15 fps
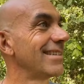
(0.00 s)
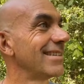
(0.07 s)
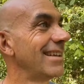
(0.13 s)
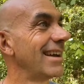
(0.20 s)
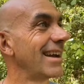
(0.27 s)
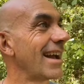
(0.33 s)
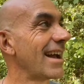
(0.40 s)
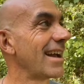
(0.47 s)

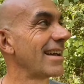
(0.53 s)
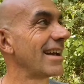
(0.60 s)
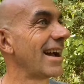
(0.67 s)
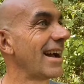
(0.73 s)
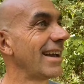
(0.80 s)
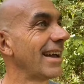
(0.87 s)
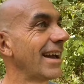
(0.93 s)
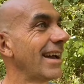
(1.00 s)
Like
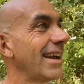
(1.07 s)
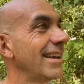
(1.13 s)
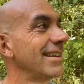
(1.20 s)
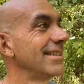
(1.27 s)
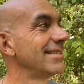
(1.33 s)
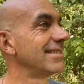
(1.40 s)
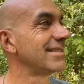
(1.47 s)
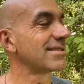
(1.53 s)
I
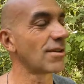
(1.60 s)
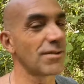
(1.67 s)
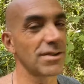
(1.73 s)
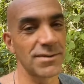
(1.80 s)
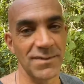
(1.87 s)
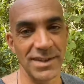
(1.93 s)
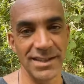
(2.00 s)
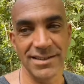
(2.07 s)

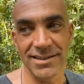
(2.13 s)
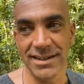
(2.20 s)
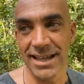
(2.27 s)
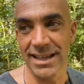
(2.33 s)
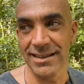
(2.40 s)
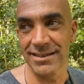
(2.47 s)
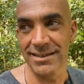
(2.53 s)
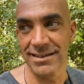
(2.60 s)
discovered the internet